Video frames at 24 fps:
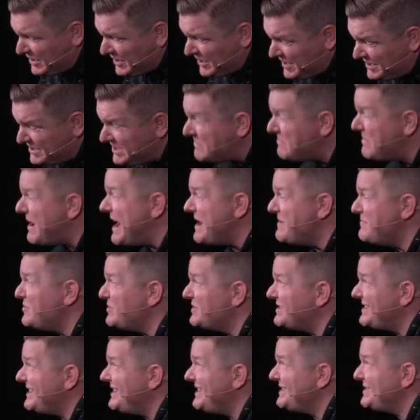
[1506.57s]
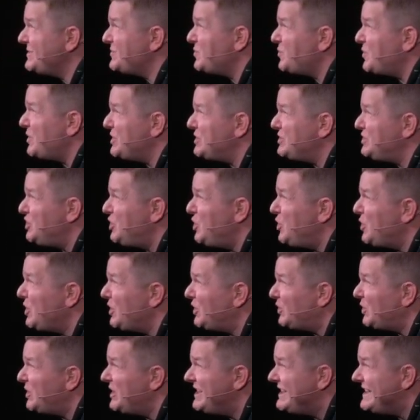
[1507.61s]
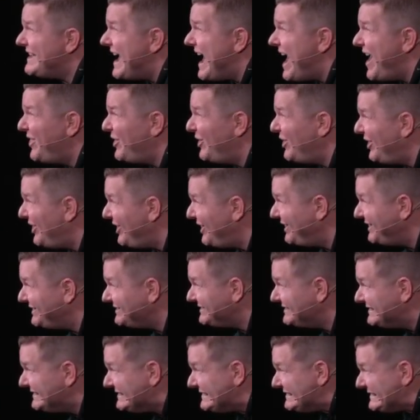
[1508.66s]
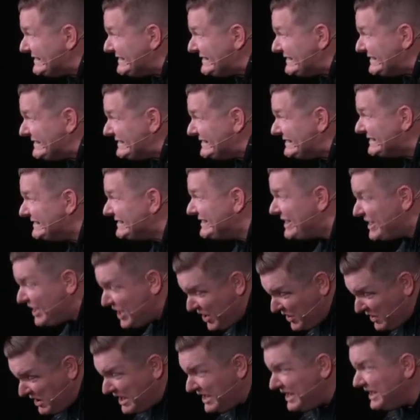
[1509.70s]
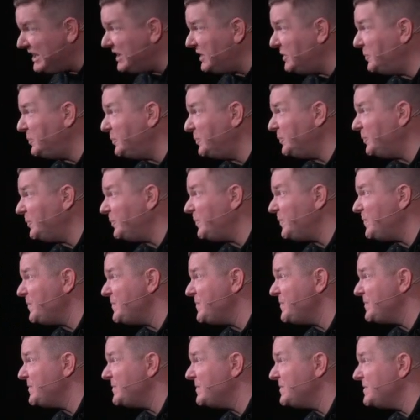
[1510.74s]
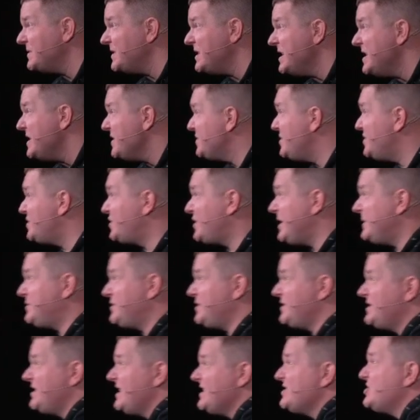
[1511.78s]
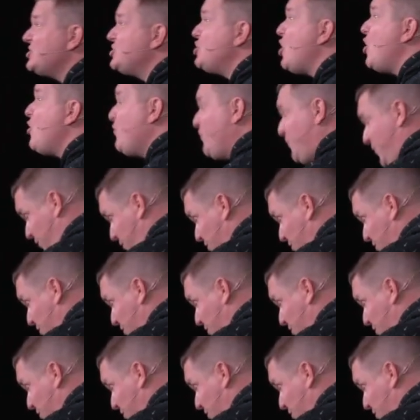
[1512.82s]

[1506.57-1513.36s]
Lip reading: because the Bible says where two or three gather, there I am. The scripture says don't